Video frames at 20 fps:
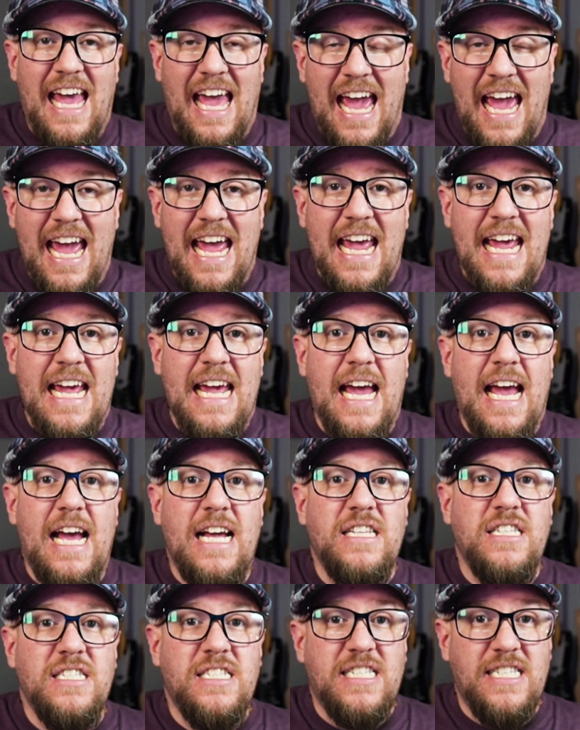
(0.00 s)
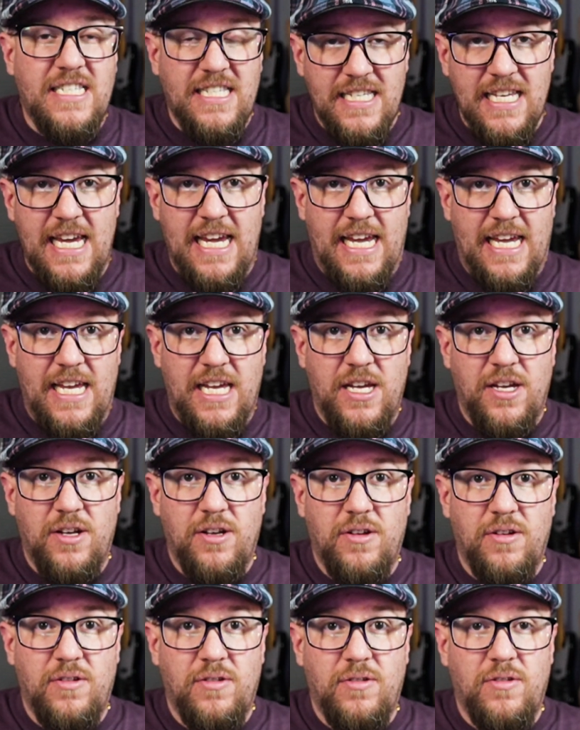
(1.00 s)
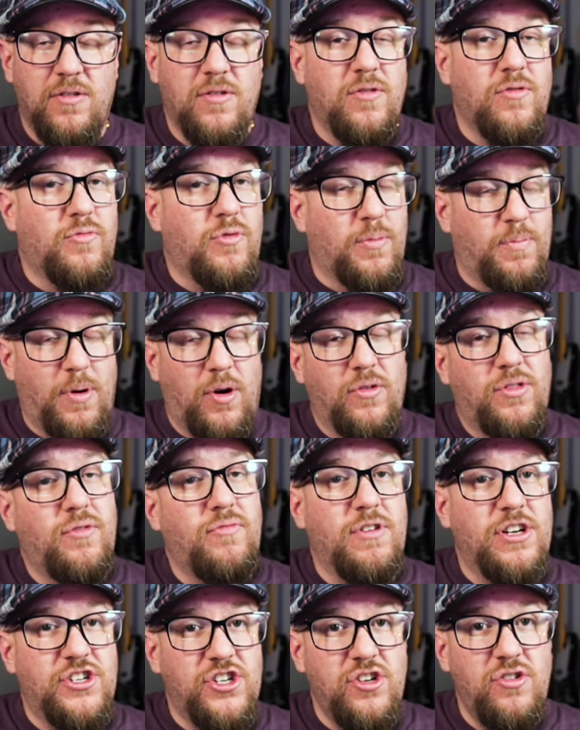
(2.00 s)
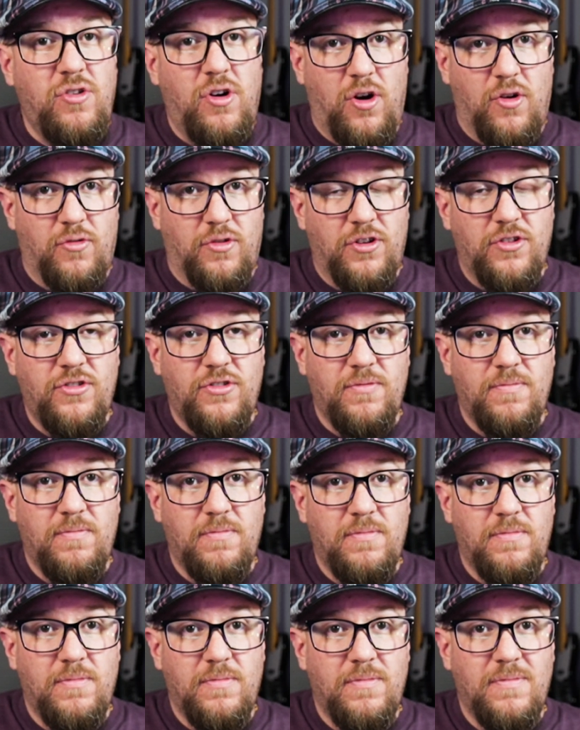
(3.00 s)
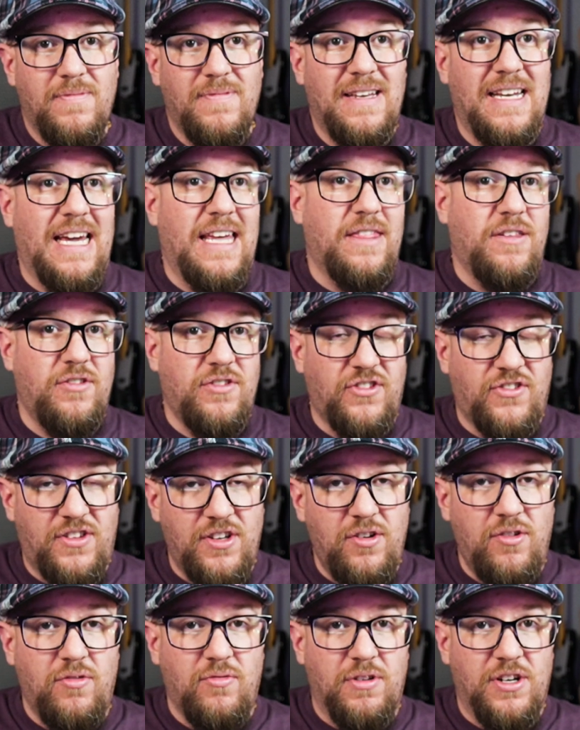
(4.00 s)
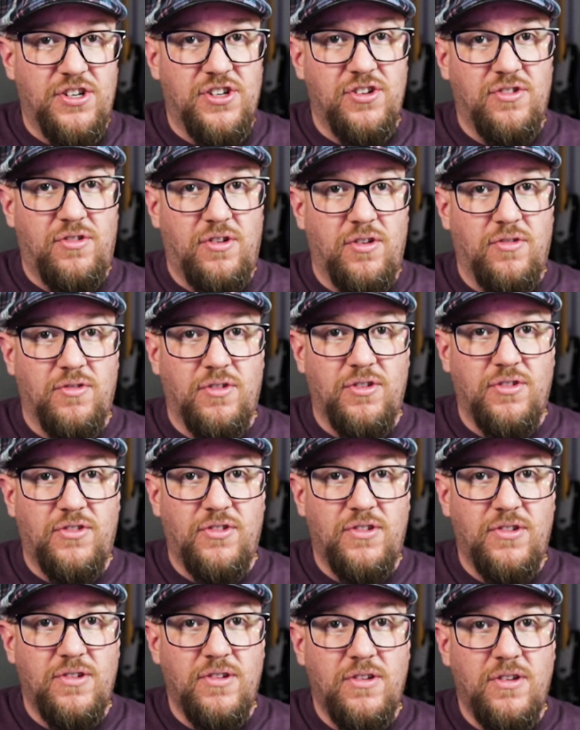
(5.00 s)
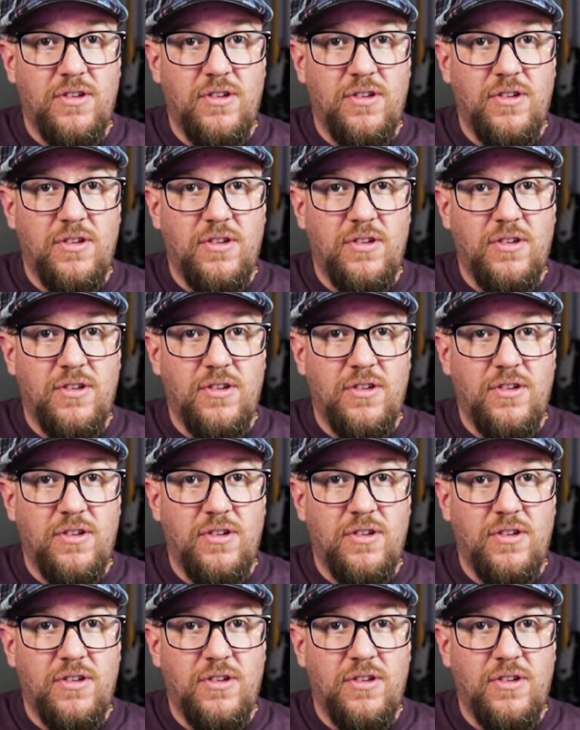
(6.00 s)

A and C were both original owners, and they're still original owners.